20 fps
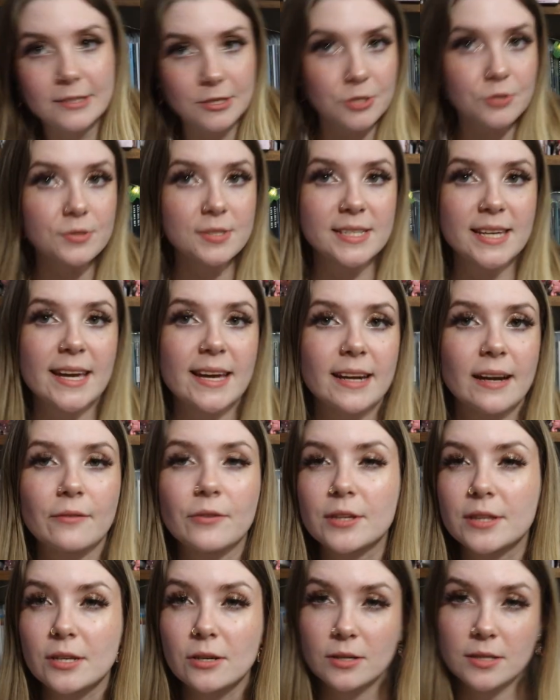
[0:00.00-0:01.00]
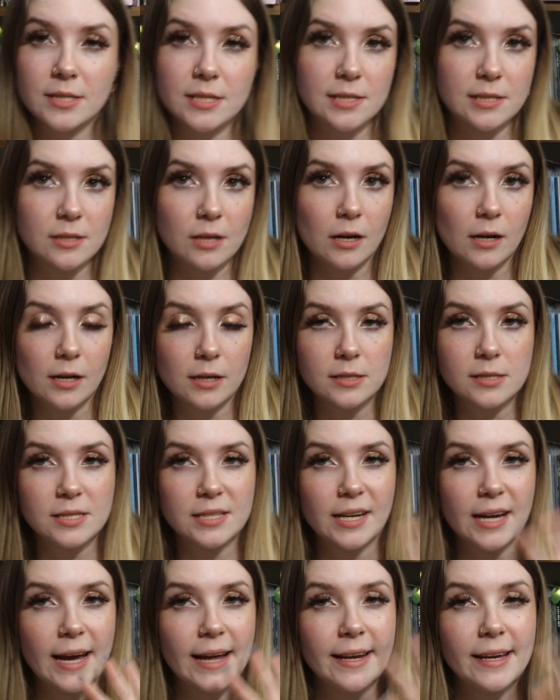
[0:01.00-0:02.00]
I do scan everything on Discogs
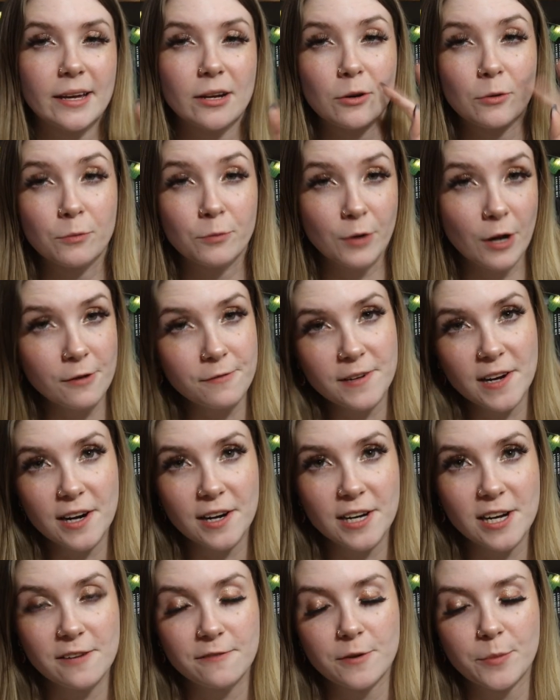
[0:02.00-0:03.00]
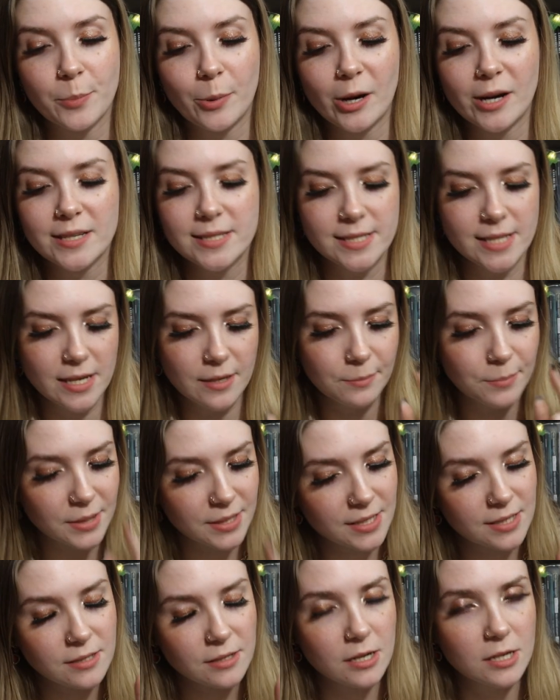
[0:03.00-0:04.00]
to kind of get a rough area for pricing,
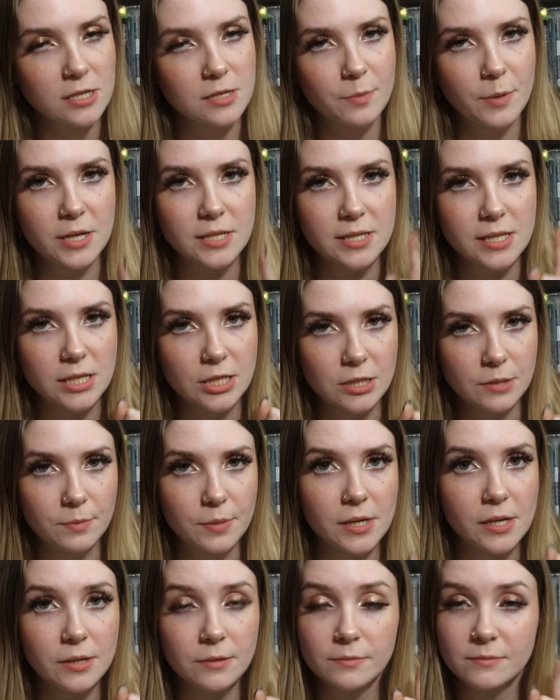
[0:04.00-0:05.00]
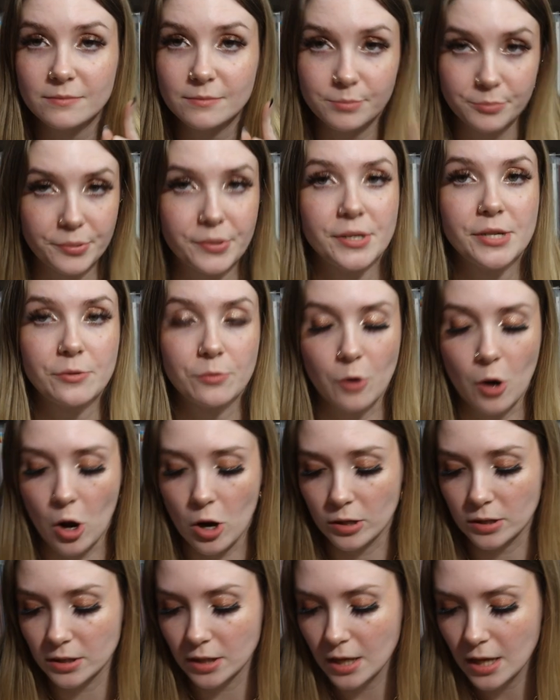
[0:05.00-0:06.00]
but Discogs pricing could be pretty
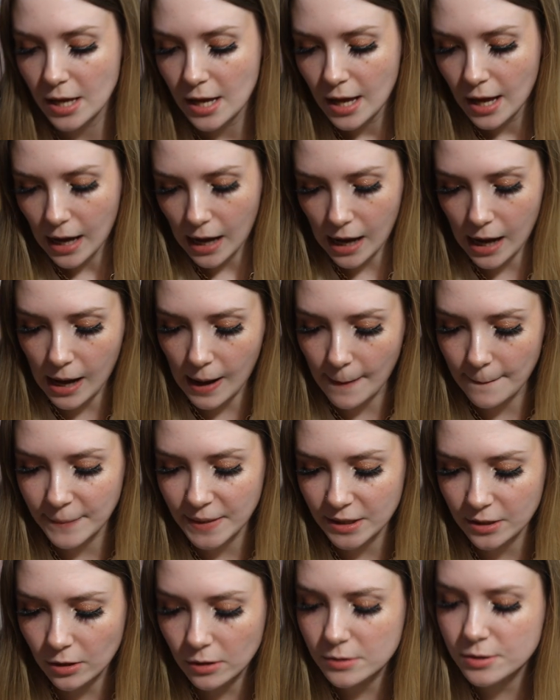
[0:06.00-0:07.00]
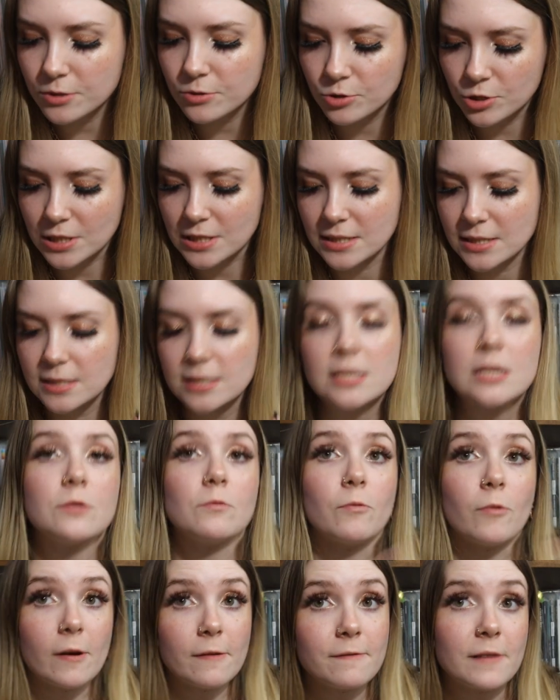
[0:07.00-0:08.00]
wrong. Um, and also just to see
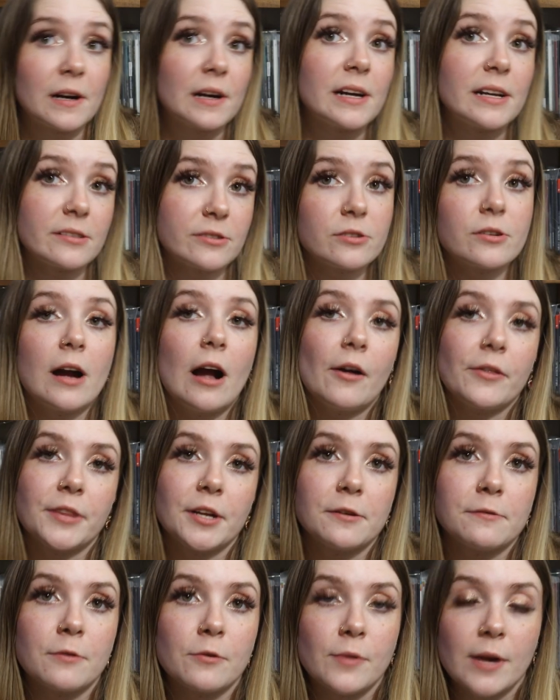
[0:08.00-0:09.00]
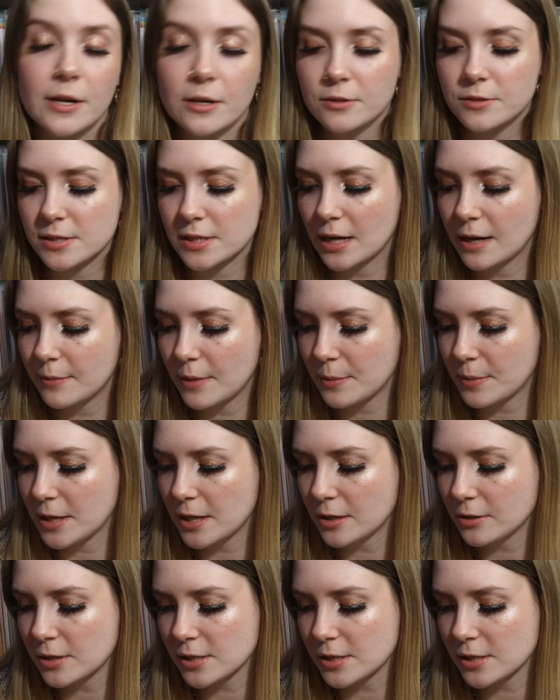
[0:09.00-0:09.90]
what variants are out there for records that I may be